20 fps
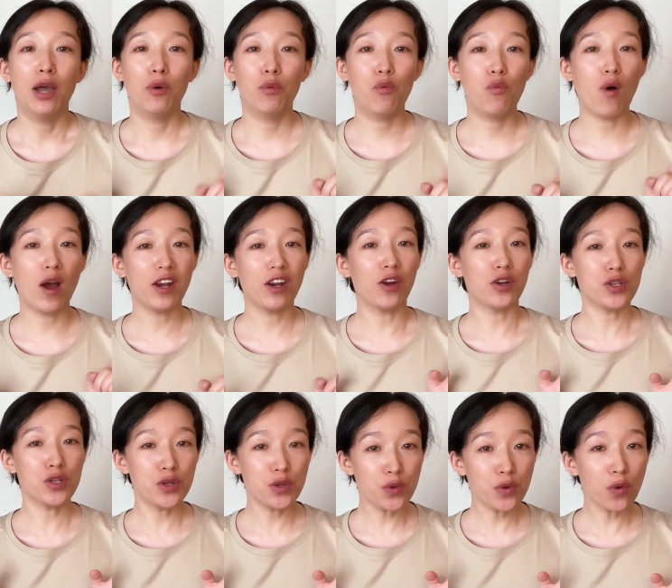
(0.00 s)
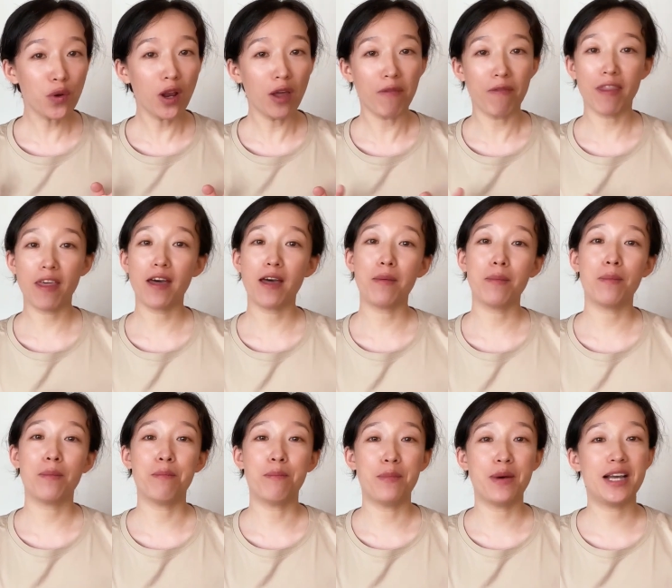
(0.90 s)
One or two of
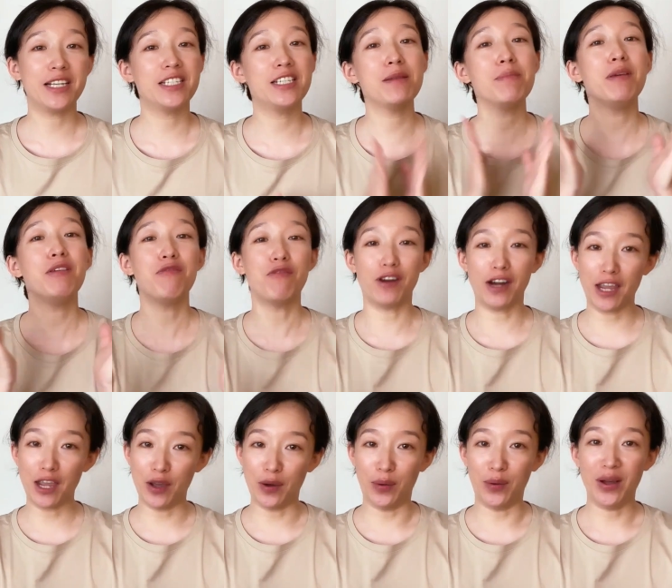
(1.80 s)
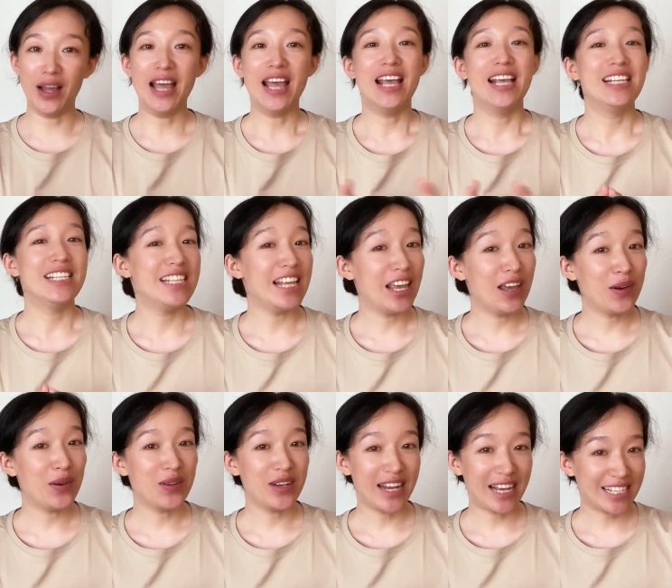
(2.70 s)
them must be for you. See
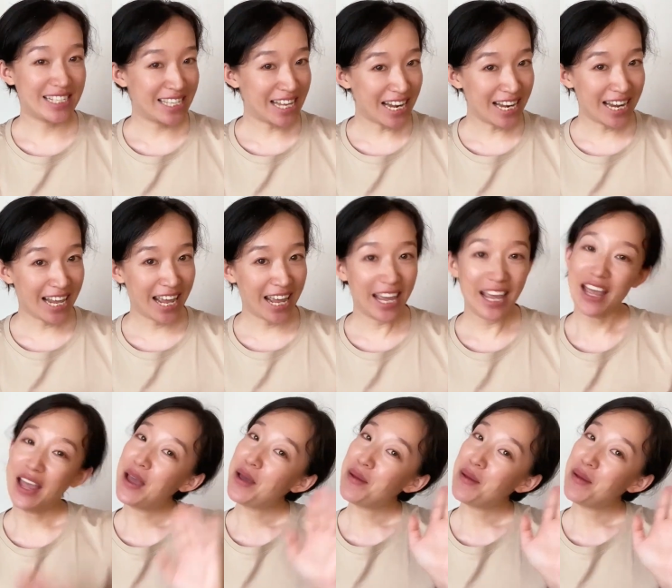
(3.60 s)
you next Sunday.